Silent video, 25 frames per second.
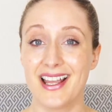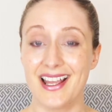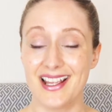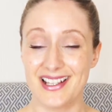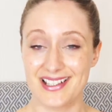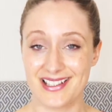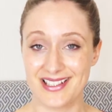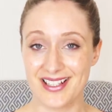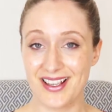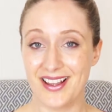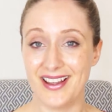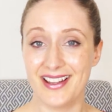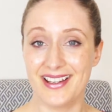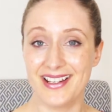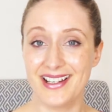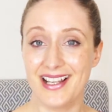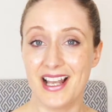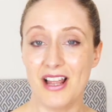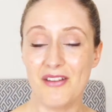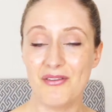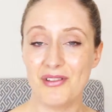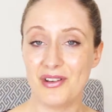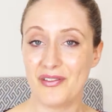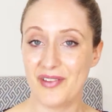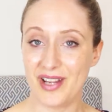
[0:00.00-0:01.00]
certain
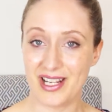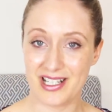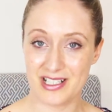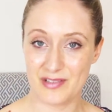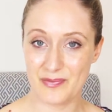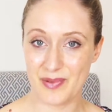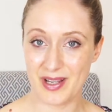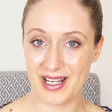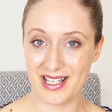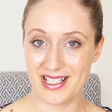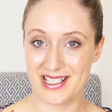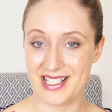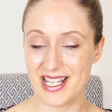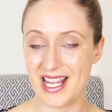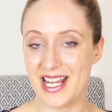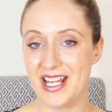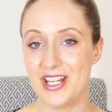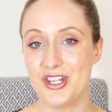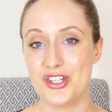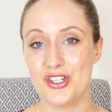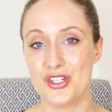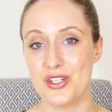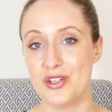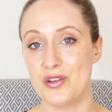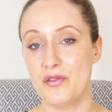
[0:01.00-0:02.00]
level of
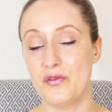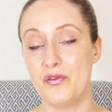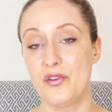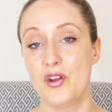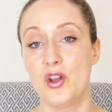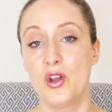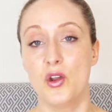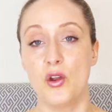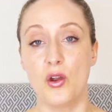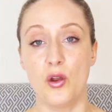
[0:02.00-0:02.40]
expectation of